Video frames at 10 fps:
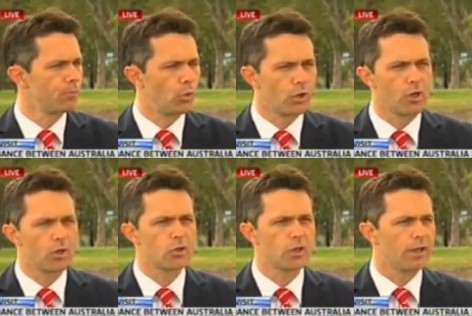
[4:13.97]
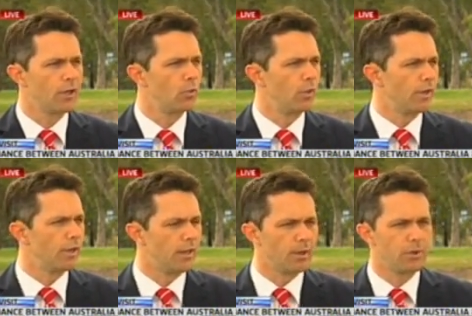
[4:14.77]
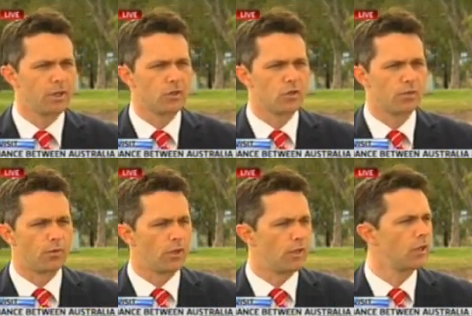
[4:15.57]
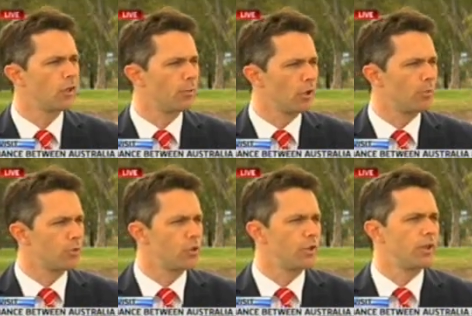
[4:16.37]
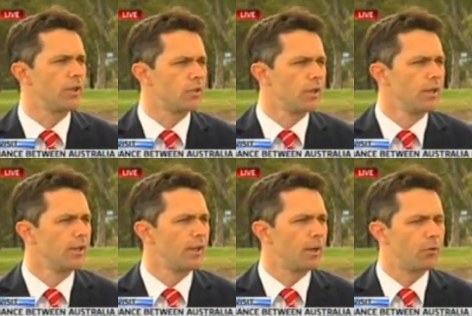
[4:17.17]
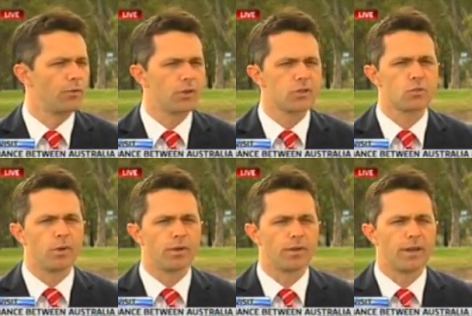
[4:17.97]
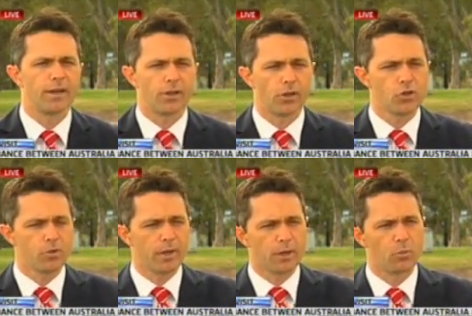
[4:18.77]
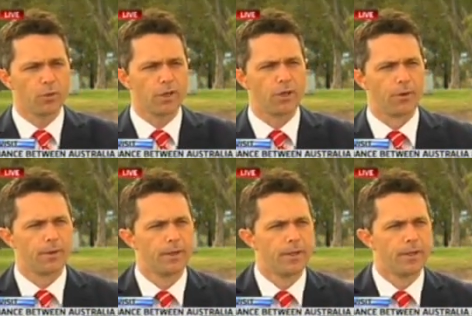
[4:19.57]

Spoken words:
work closely with India because of the economic opportunities that it provides us with. And I should make the point, Kieran,